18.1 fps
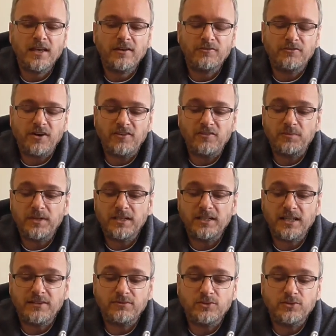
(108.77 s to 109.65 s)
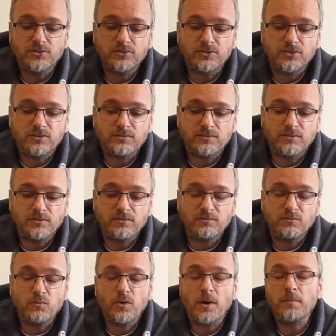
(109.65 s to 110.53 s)
5 big levels,
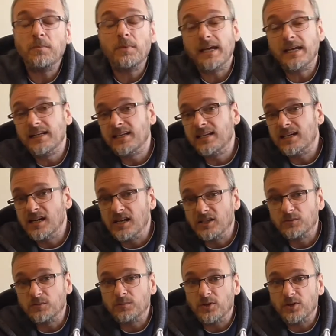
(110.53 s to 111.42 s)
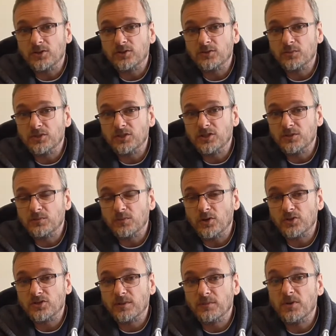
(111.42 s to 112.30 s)
1 pain in the ass boss, which is
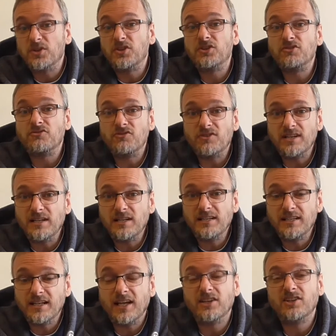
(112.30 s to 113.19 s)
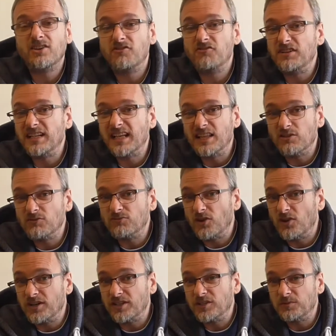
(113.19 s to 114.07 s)
boss number 3, and you don't really get the
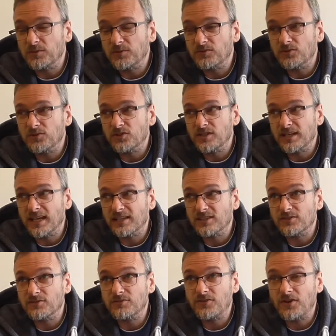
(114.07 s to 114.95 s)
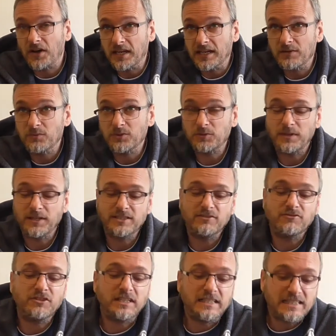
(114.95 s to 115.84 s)
rockets before you get to fight it, which makes
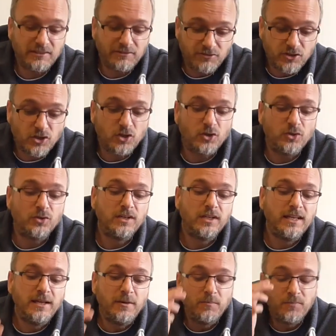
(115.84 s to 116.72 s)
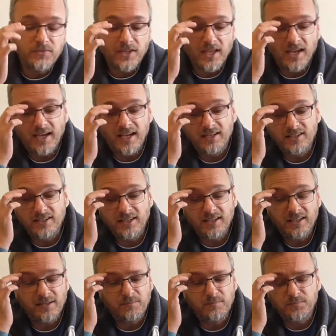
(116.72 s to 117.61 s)
it really difficult. And
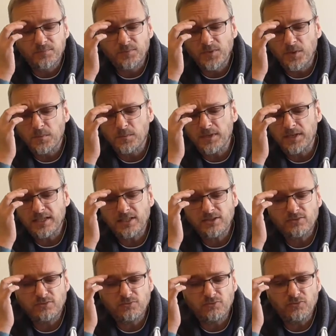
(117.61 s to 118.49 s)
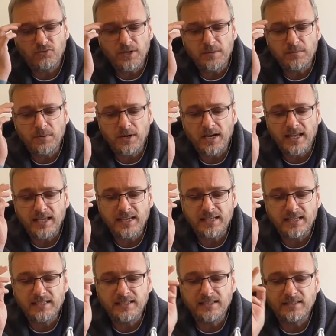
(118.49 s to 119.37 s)
the biggest
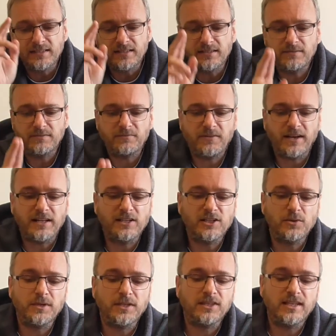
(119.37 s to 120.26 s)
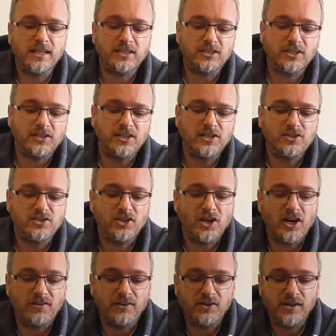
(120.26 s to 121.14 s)
replay value in this, I think, is you
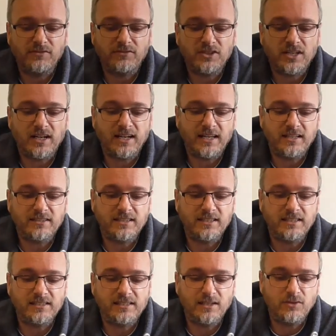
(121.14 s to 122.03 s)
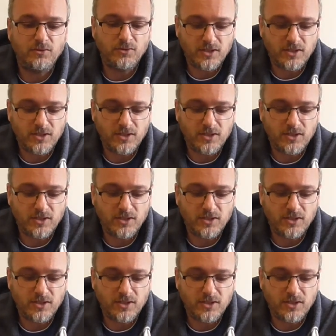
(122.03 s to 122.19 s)
go around and you have to collect these little